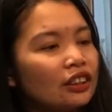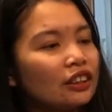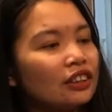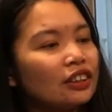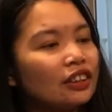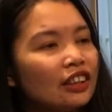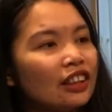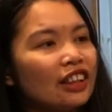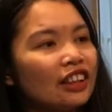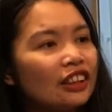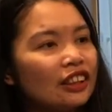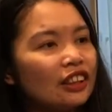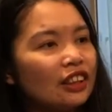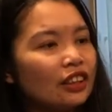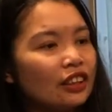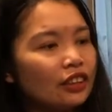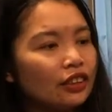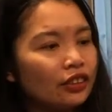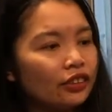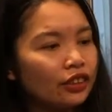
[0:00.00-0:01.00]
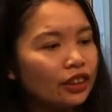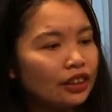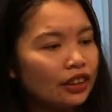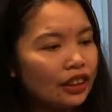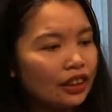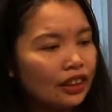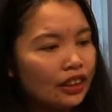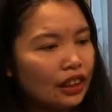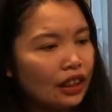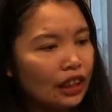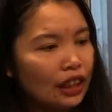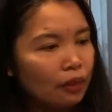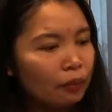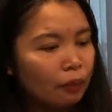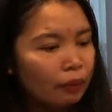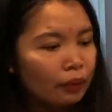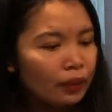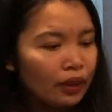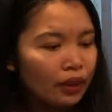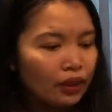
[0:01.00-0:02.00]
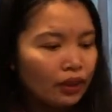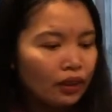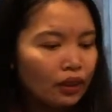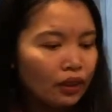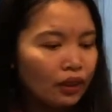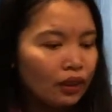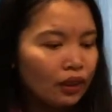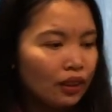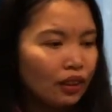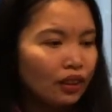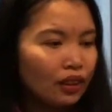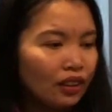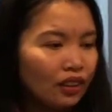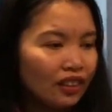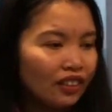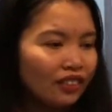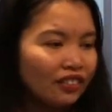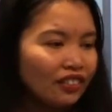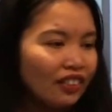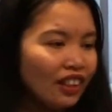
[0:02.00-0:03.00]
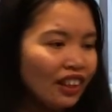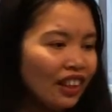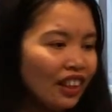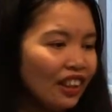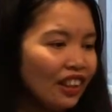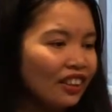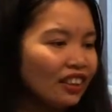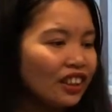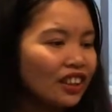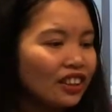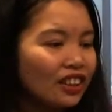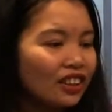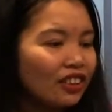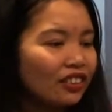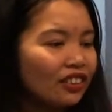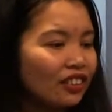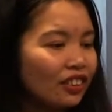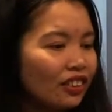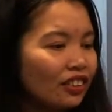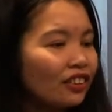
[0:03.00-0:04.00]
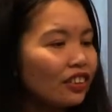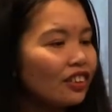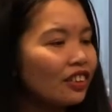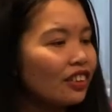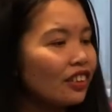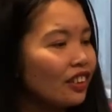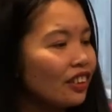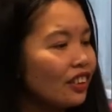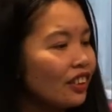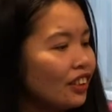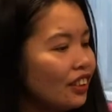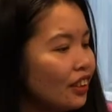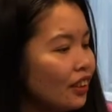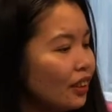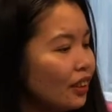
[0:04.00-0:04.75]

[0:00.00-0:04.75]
that. So it just clips. Wow, this looks good.